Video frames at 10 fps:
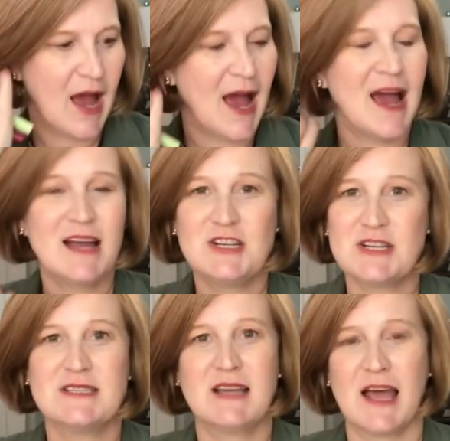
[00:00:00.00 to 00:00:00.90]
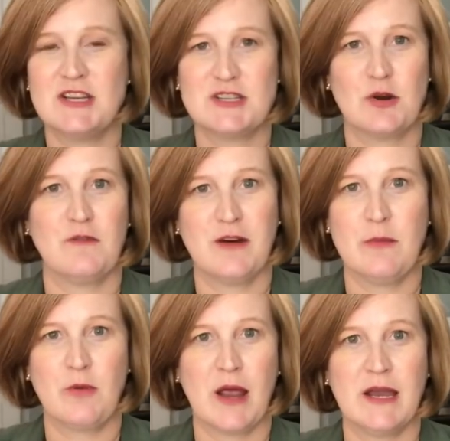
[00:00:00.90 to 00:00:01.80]
I just, I just don't
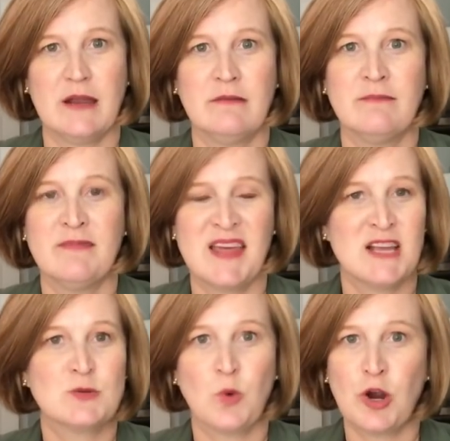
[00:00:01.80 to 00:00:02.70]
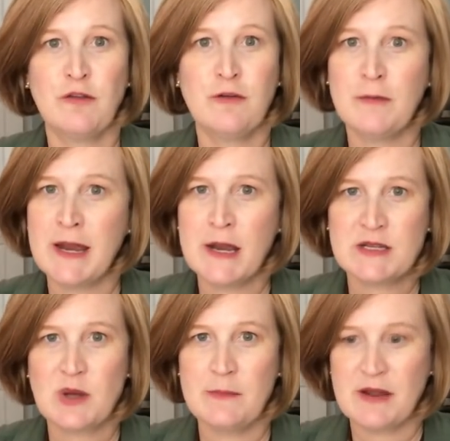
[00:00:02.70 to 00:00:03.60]
find brightening things work for me.
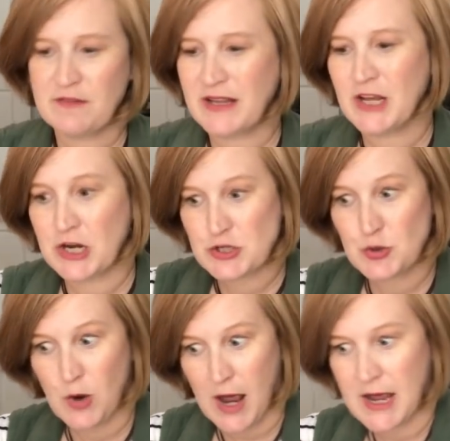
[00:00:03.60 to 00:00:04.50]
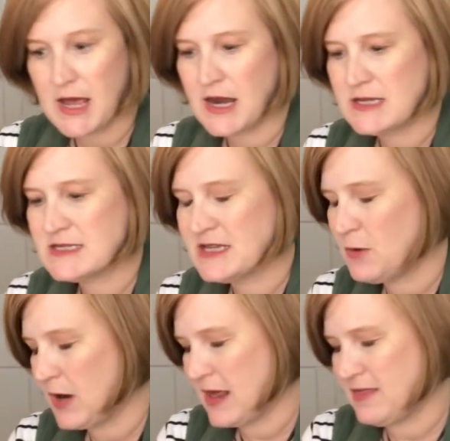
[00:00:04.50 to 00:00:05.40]
So I'm definitely gonna try it and see
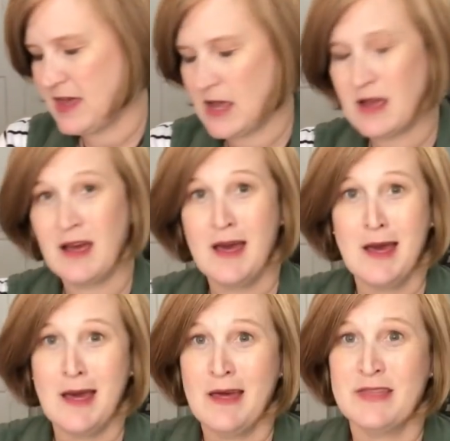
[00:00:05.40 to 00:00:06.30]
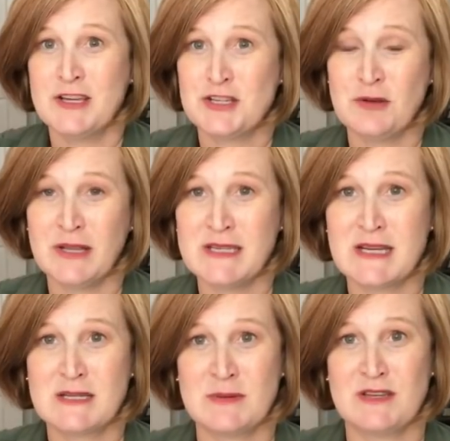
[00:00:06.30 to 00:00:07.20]
what I think. The two
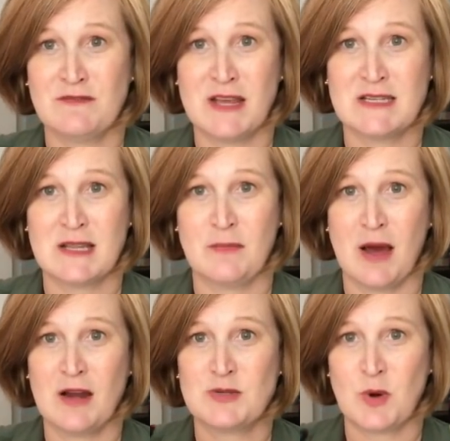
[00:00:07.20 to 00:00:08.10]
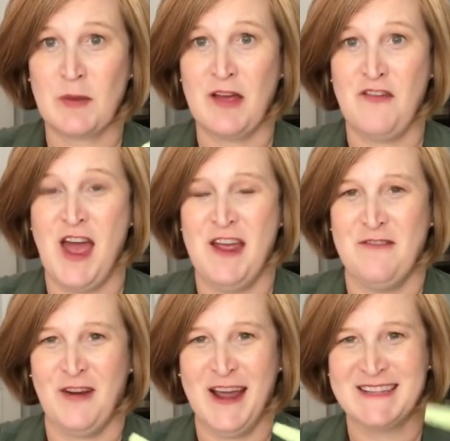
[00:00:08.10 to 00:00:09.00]
least expensive things in the box were my
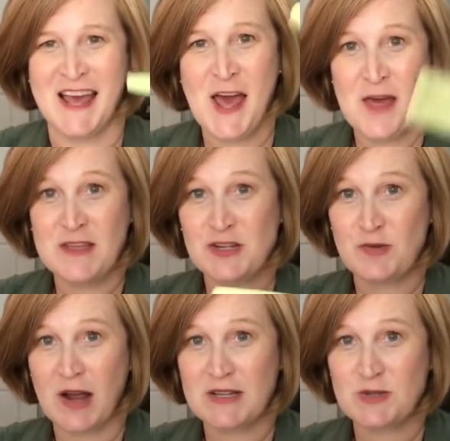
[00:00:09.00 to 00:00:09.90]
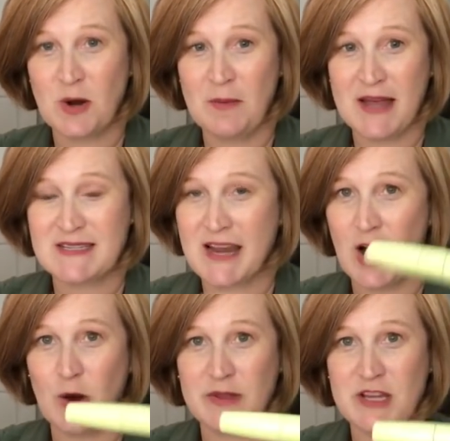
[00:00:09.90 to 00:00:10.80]
favorite. The drugstore
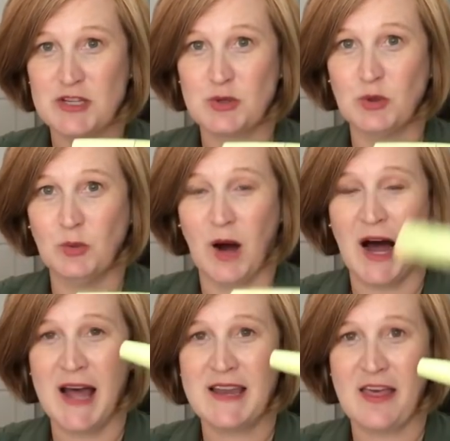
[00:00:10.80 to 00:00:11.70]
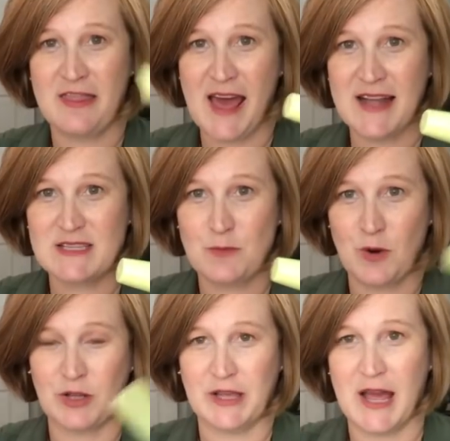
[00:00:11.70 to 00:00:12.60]
mascara with a dual wand, that's
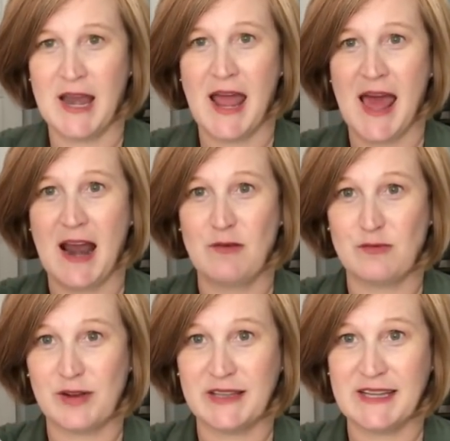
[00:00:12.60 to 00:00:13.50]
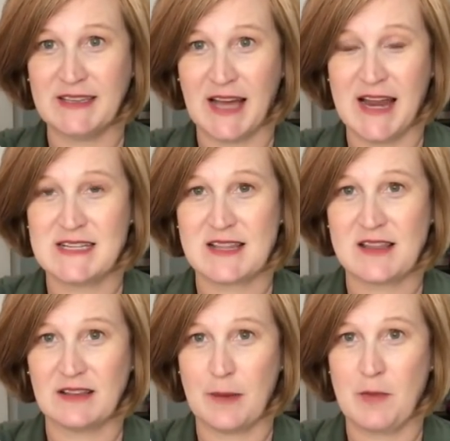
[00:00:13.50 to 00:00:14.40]
brilliant. And I really liked
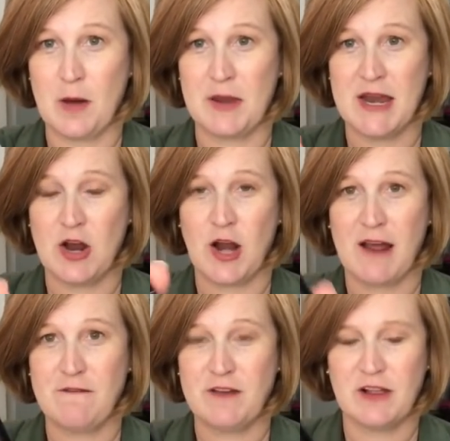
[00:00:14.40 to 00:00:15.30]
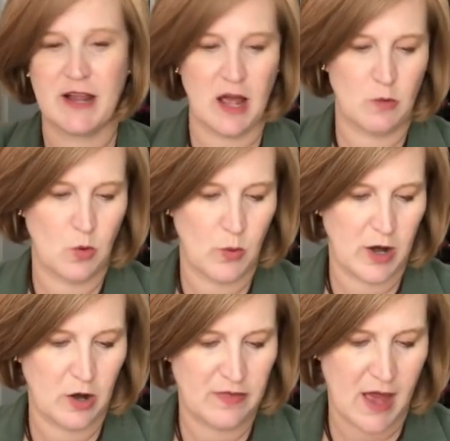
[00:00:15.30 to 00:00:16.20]
the lip balm in here and I feel like I will
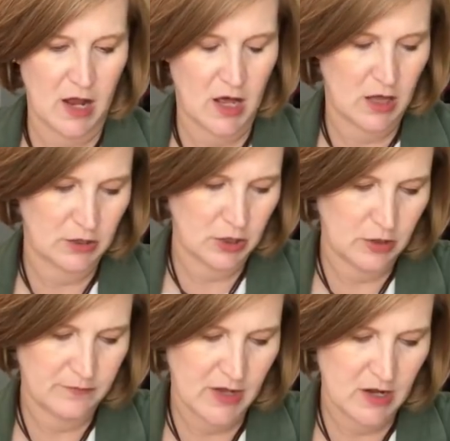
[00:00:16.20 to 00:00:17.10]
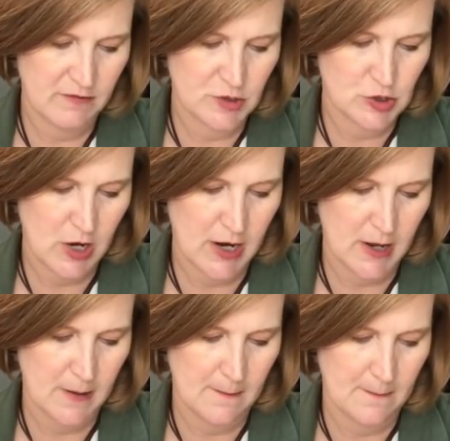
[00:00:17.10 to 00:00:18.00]
wear that color. I didn't even try
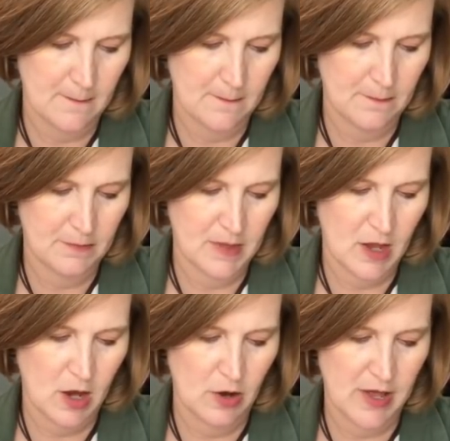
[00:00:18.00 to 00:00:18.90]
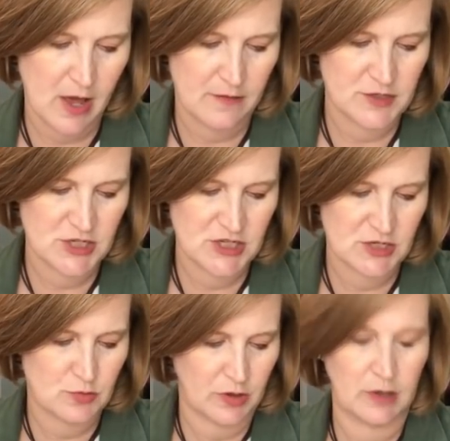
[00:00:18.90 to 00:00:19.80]
it. Oh yeah, just
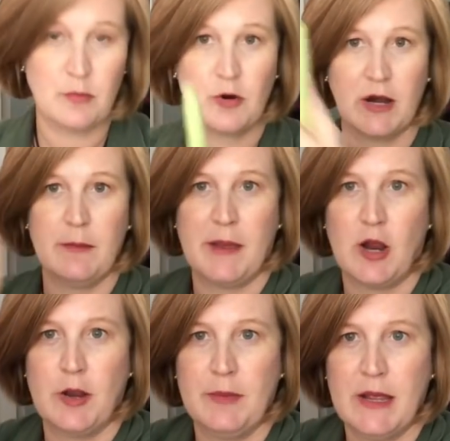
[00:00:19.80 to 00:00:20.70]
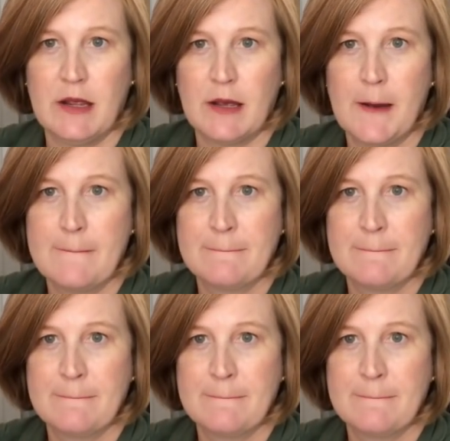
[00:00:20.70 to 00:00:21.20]
this really pretty berry pink.